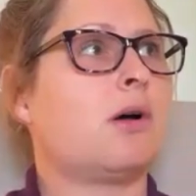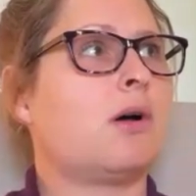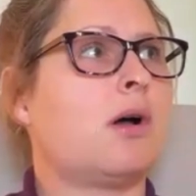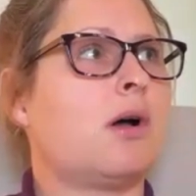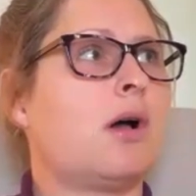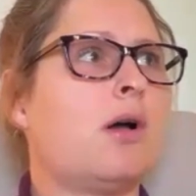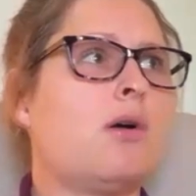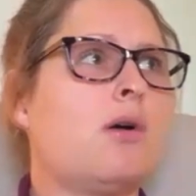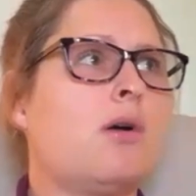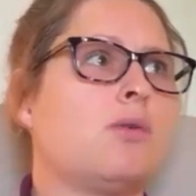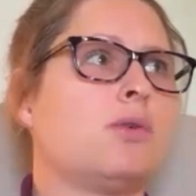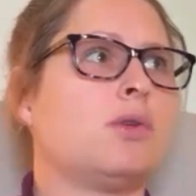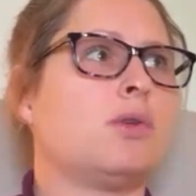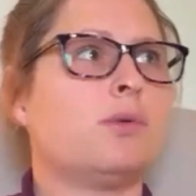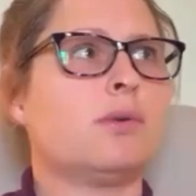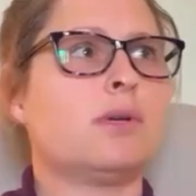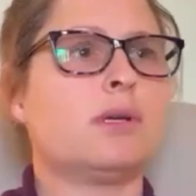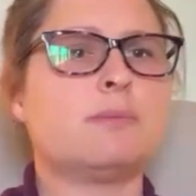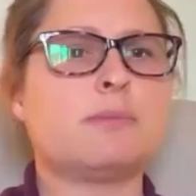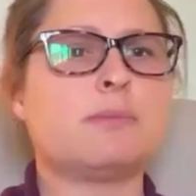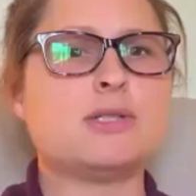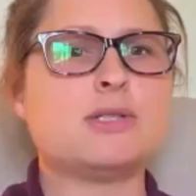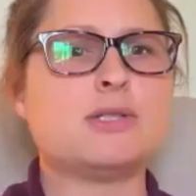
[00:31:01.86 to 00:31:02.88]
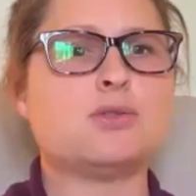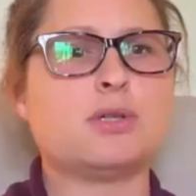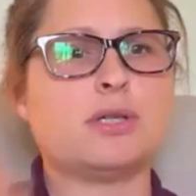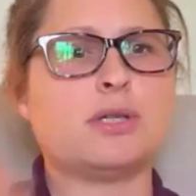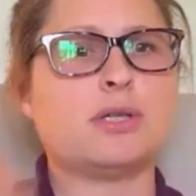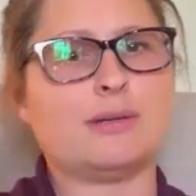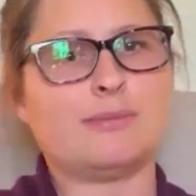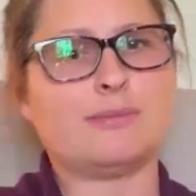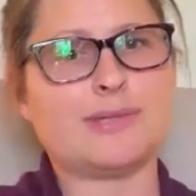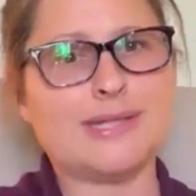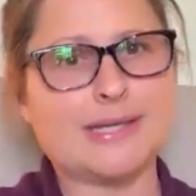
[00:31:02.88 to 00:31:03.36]
call, oh, you were in my
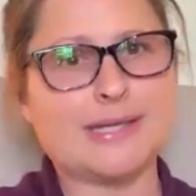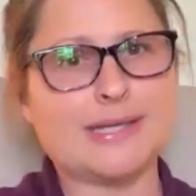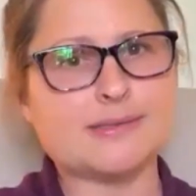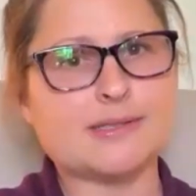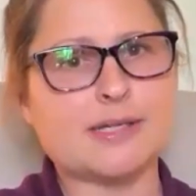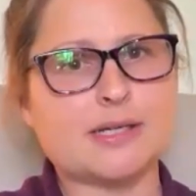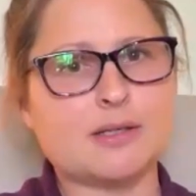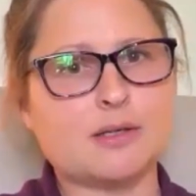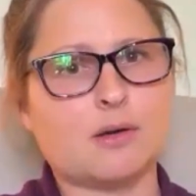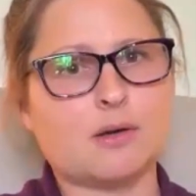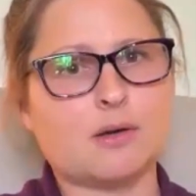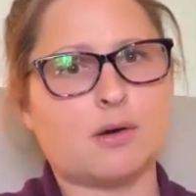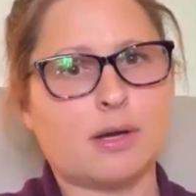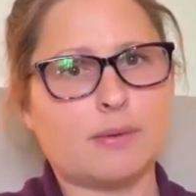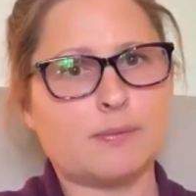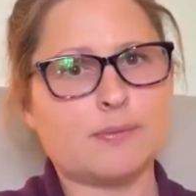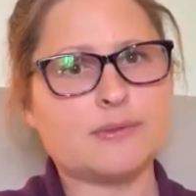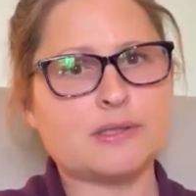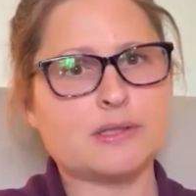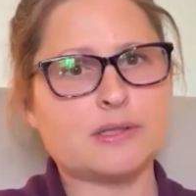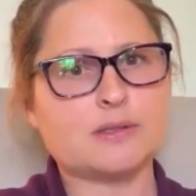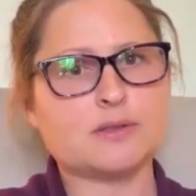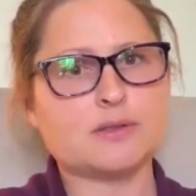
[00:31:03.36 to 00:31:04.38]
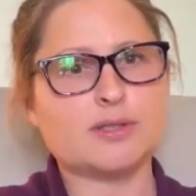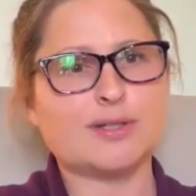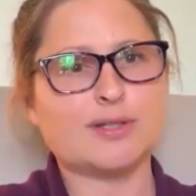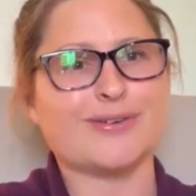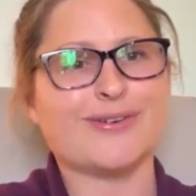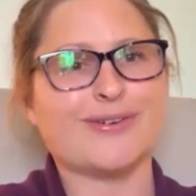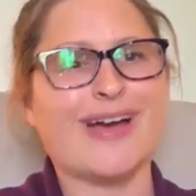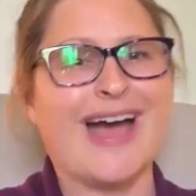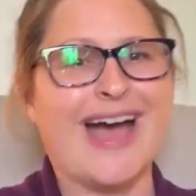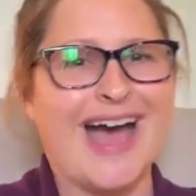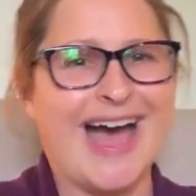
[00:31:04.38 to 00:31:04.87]
dream. Yes, I know. I was there
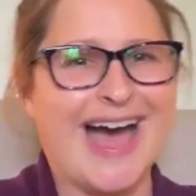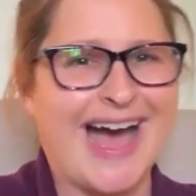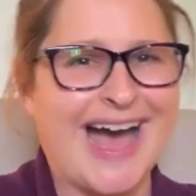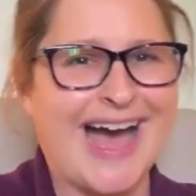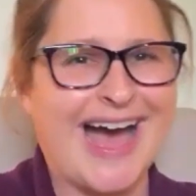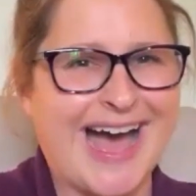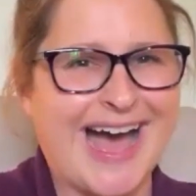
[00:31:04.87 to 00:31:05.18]
too.